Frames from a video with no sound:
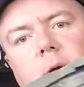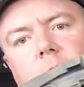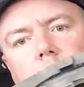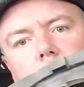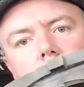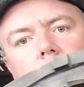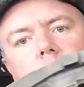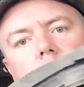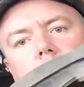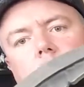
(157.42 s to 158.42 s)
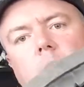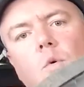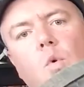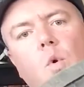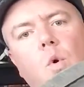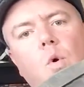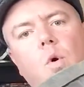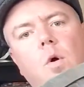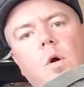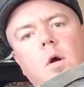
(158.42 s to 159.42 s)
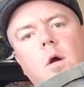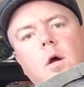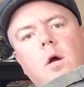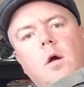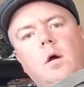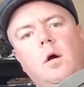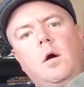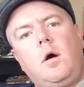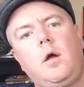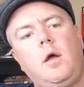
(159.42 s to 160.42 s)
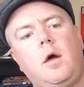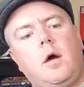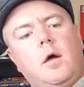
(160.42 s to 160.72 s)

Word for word: everywhere, but look at that. Woo! Oh, yeah.